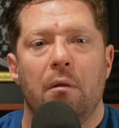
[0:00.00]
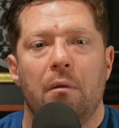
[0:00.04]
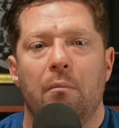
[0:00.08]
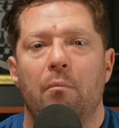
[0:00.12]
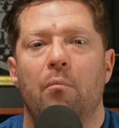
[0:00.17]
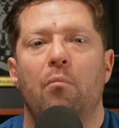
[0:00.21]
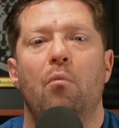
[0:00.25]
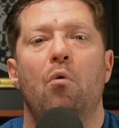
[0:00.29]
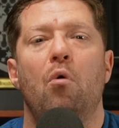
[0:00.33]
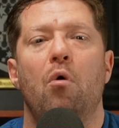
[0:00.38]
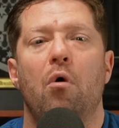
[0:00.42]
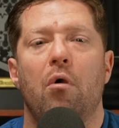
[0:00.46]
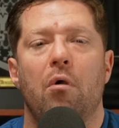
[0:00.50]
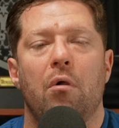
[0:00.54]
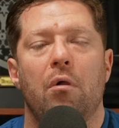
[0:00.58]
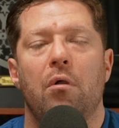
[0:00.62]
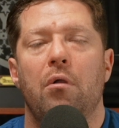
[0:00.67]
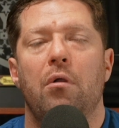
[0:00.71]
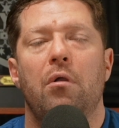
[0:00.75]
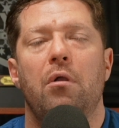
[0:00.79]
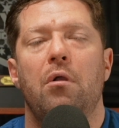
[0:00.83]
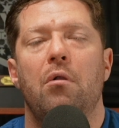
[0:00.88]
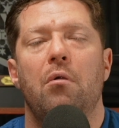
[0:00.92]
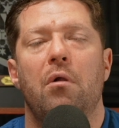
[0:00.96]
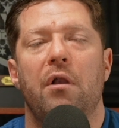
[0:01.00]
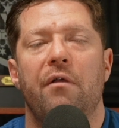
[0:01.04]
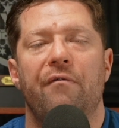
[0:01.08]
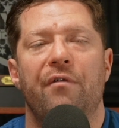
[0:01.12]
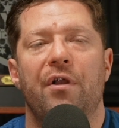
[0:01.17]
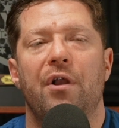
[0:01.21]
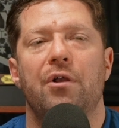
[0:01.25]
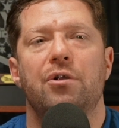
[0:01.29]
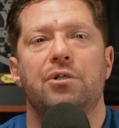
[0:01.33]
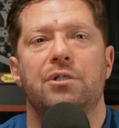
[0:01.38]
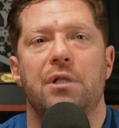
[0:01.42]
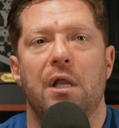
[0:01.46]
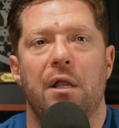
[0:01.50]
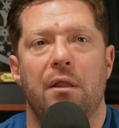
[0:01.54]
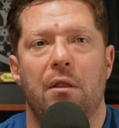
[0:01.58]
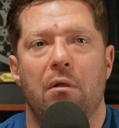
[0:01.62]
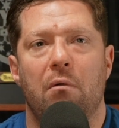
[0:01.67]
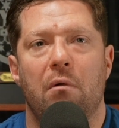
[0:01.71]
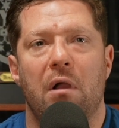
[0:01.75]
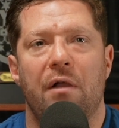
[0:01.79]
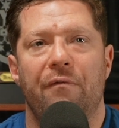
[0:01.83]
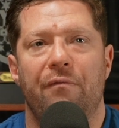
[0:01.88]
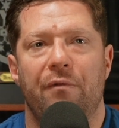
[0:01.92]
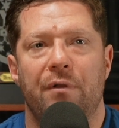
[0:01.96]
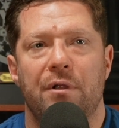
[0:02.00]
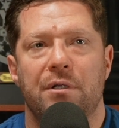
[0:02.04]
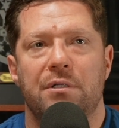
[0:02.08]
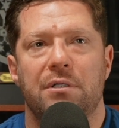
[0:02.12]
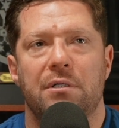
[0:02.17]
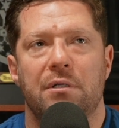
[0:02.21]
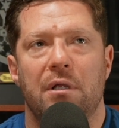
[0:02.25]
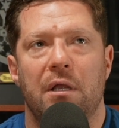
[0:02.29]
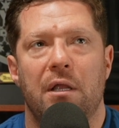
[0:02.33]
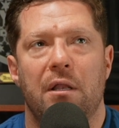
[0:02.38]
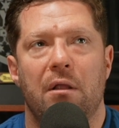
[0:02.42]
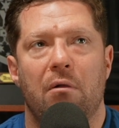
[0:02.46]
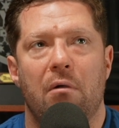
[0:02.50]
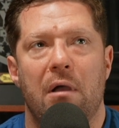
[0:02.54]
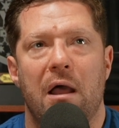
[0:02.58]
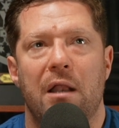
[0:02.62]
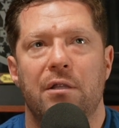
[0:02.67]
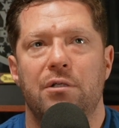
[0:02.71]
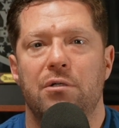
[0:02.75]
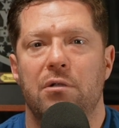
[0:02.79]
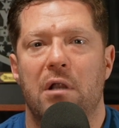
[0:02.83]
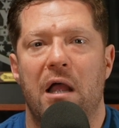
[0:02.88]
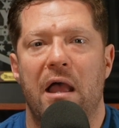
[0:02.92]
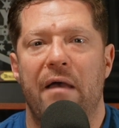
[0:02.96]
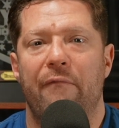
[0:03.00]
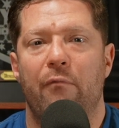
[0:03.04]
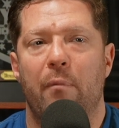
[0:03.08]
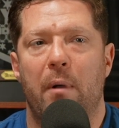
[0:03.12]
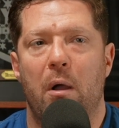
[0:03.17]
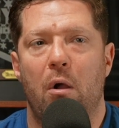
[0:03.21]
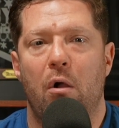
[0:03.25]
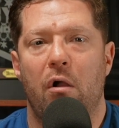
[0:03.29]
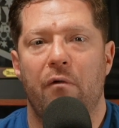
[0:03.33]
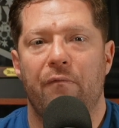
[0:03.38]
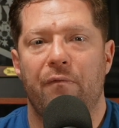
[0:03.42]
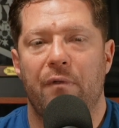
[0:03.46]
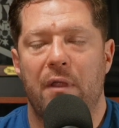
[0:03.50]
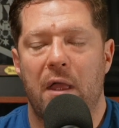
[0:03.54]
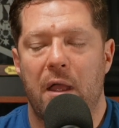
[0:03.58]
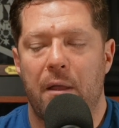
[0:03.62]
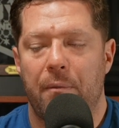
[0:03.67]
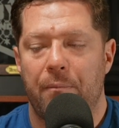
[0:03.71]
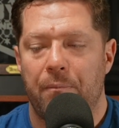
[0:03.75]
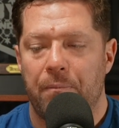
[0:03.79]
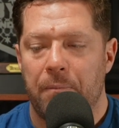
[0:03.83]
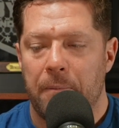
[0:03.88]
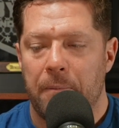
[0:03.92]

more, you don't even understand the gratefulness and the gratitude I have in my heart for that.